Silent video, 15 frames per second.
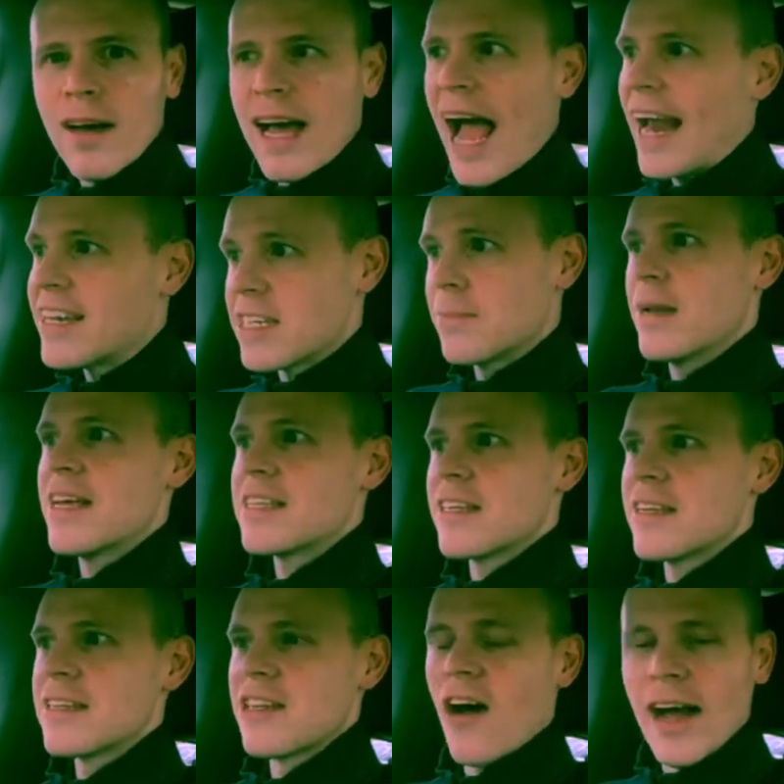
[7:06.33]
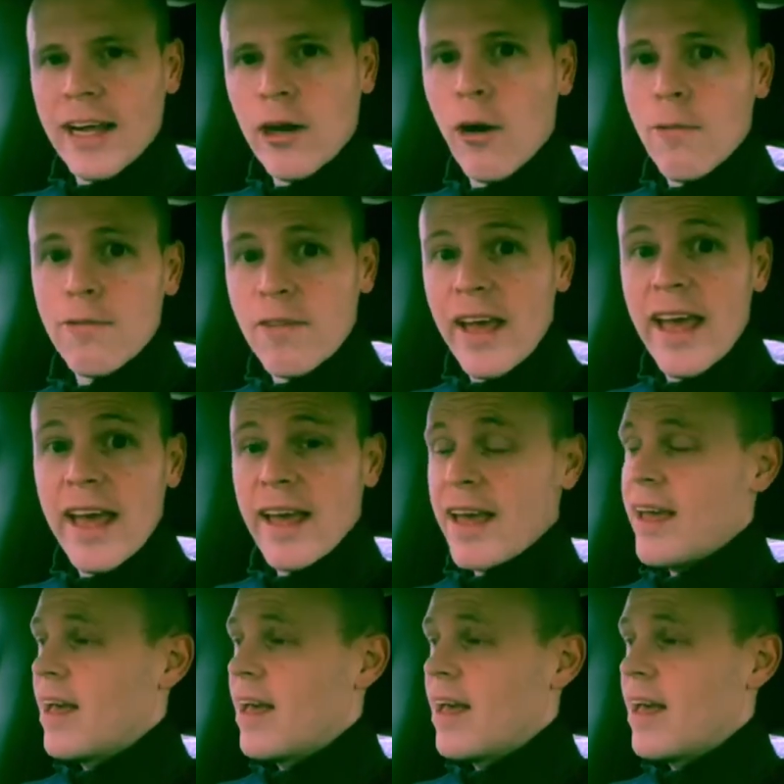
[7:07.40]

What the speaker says: I had some lessons, I got fit,